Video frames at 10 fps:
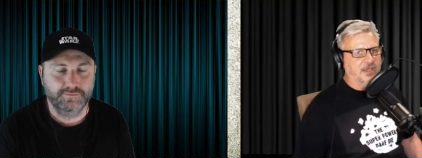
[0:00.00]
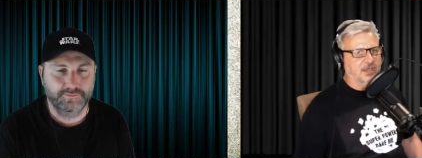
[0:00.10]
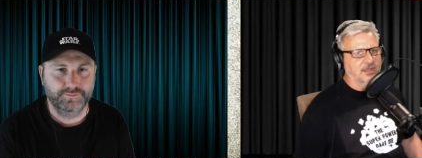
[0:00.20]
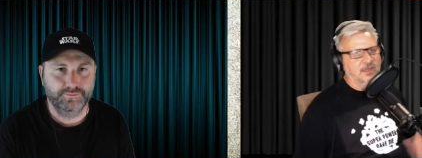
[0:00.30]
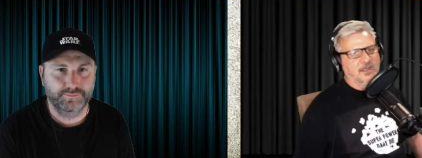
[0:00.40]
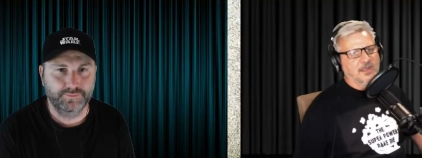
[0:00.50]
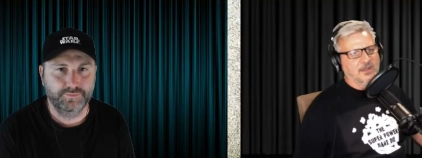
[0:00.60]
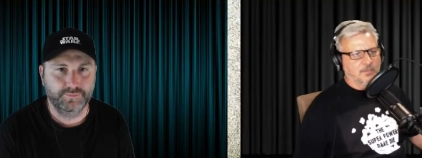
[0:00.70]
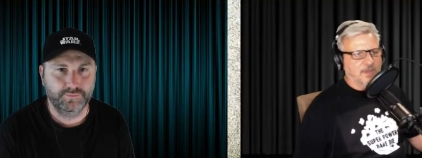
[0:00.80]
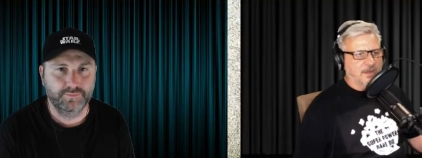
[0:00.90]
Speaker 1: go
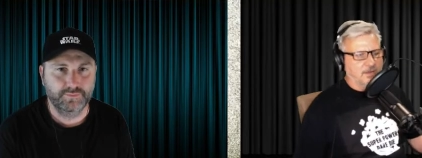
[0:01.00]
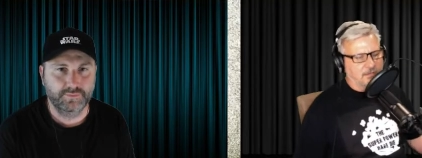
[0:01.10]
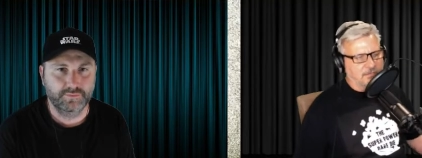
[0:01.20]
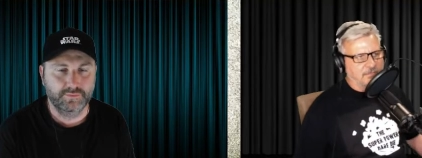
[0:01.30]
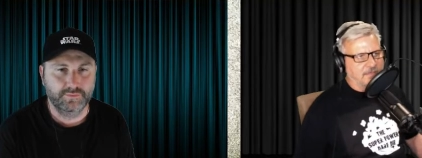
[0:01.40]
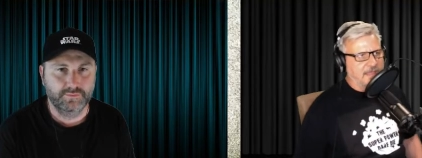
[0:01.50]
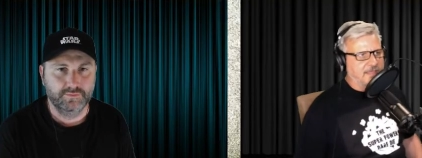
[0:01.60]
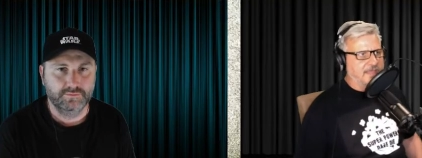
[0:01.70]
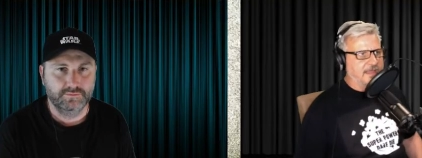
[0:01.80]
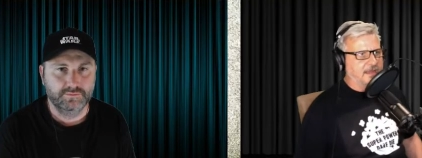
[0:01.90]
run off,
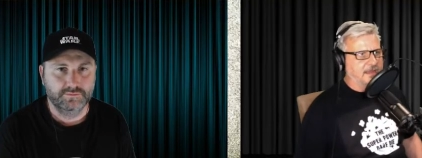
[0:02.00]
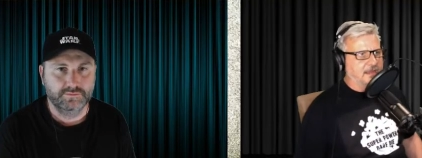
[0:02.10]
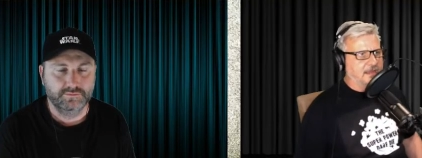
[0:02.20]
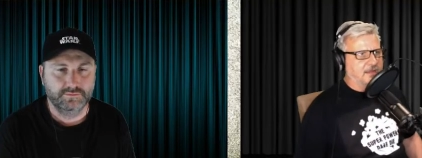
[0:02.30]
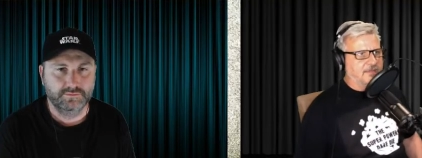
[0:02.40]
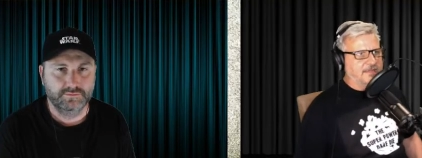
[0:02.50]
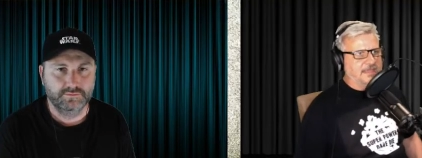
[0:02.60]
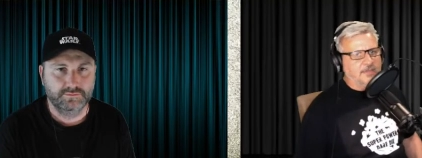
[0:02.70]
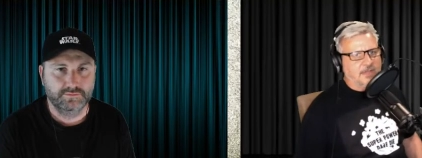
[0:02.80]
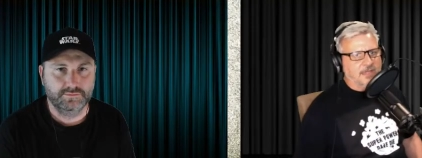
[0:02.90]
and then I
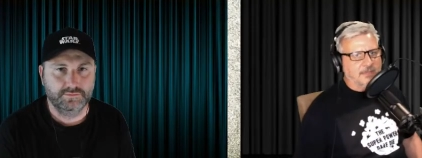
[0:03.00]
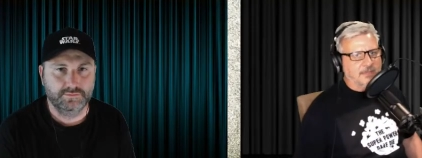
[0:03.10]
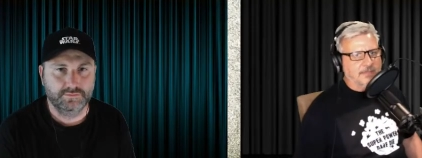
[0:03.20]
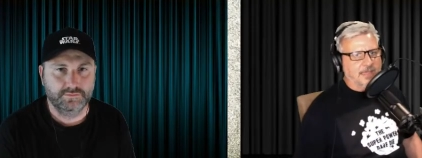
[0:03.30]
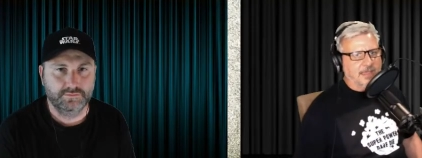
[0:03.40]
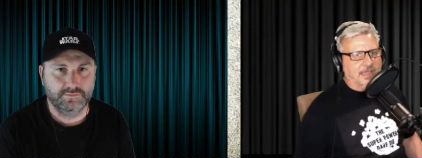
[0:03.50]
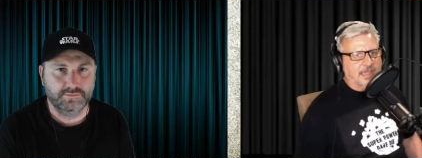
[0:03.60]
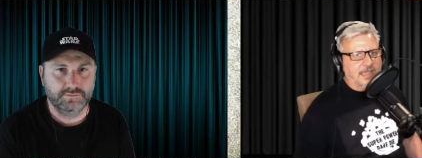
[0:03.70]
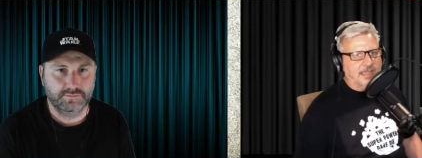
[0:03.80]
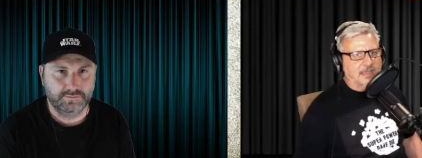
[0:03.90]
think he might come back,
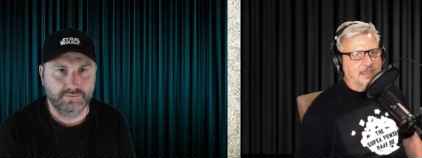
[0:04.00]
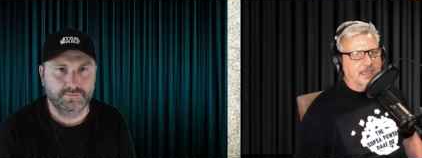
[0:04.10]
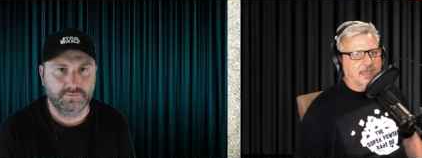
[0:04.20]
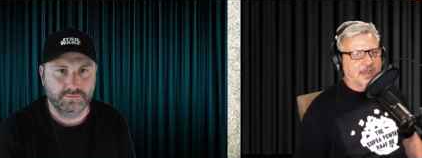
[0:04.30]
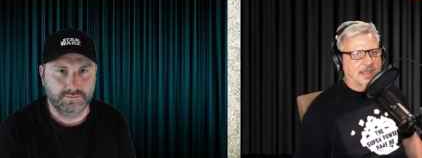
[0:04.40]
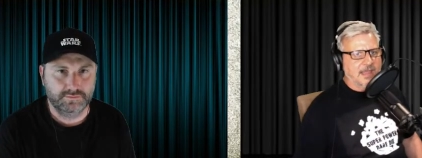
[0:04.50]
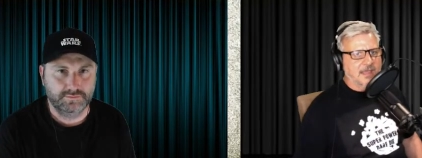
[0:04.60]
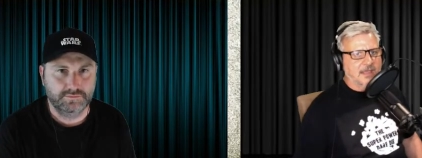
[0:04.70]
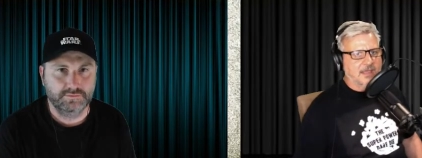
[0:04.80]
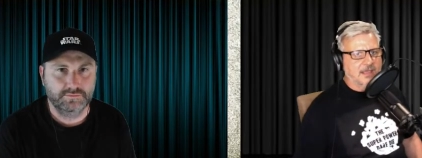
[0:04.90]
a
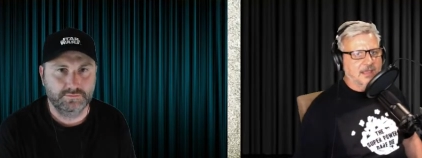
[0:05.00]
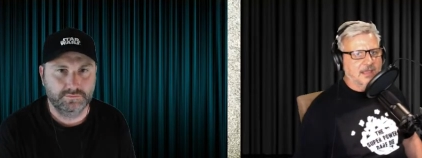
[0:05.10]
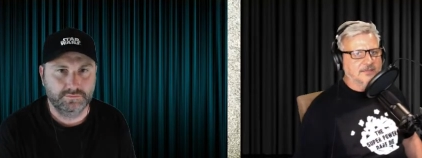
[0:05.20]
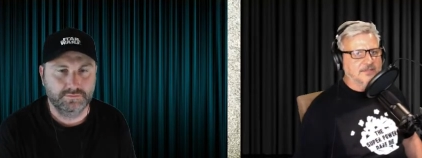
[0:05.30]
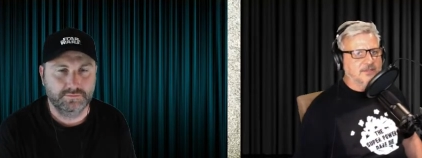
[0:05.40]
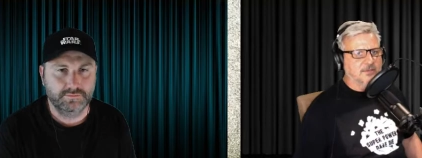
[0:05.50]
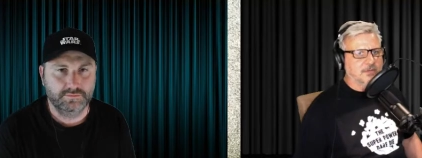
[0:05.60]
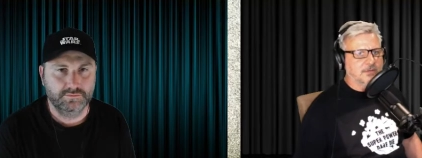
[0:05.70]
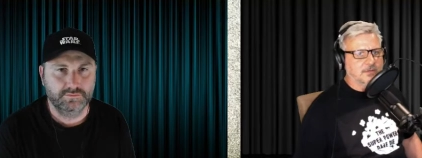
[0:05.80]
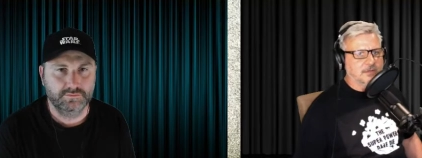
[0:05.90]
la Han
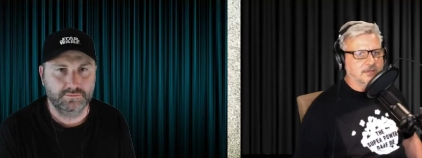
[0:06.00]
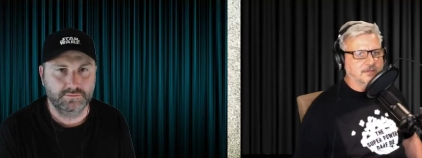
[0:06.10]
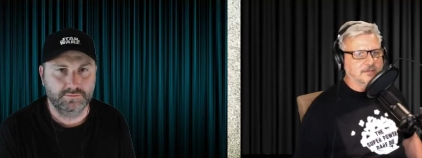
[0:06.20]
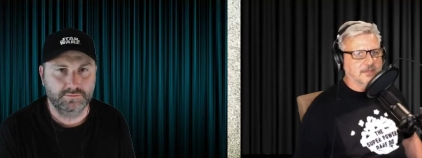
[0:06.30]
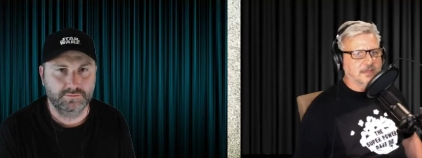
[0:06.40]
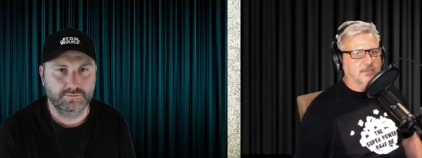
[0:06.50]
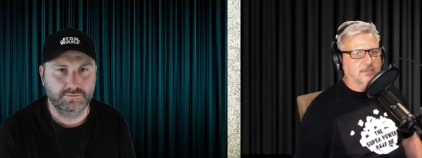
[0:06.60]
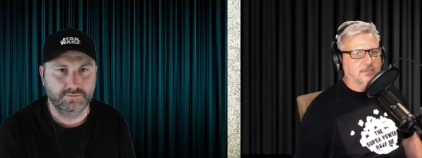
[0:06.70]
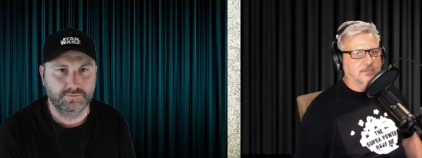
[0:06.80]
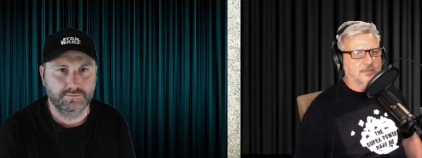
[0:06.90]
Solo in Star
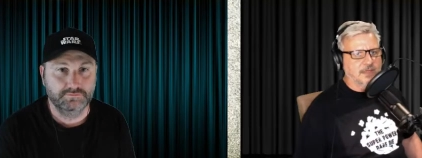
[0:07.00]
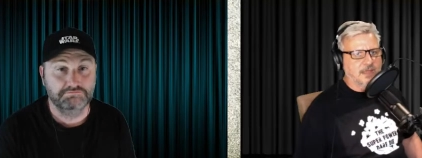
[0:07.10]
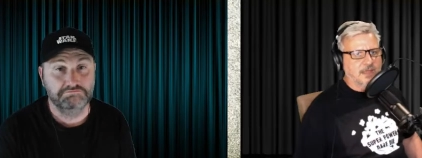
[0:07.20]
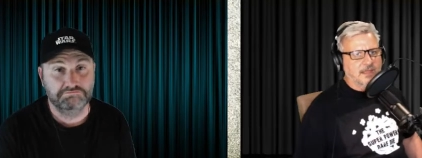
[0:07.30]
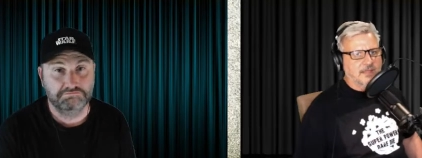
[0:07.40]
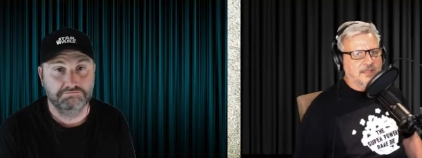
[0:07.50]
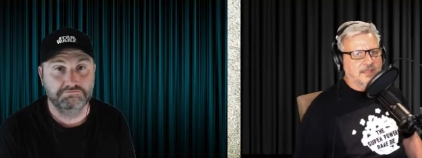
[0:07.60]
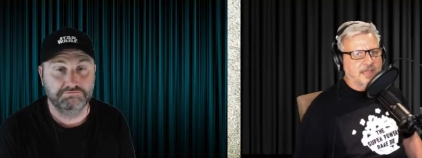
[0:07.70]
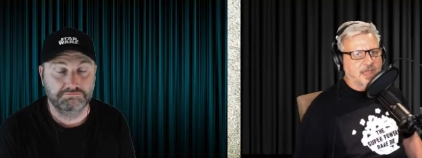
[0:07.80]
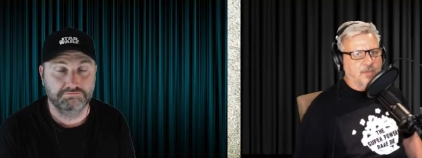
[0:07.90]
Wars,
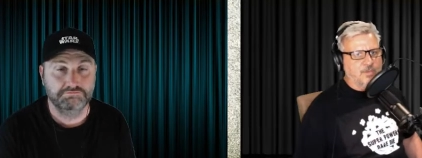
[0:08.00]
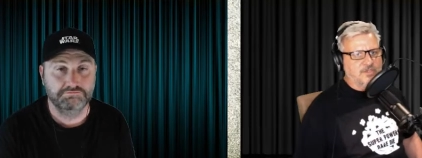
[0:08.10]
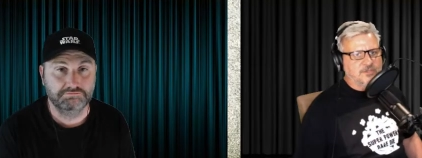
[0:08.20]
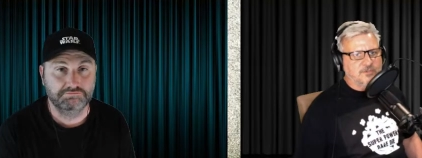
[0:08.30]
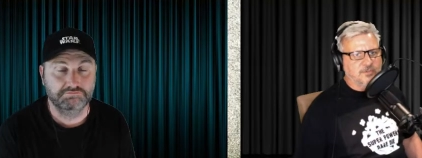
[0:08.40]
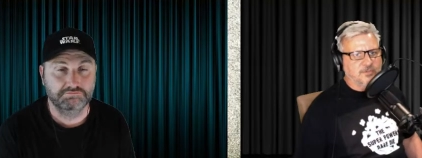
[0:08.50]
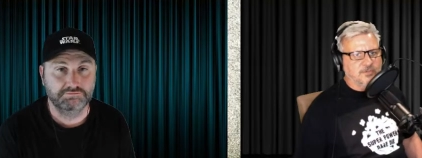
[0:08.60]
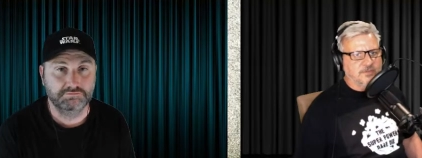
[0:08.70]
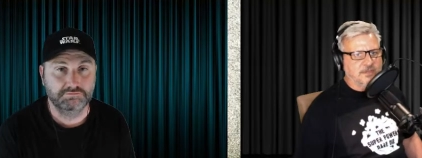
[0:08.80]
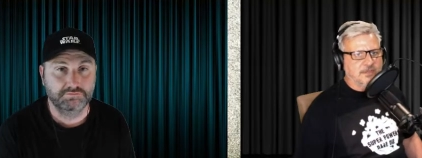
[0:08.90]
that original
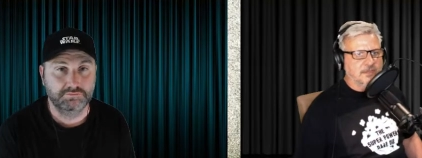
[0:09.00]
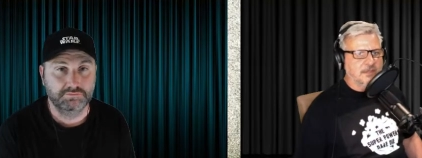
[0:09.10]
movie,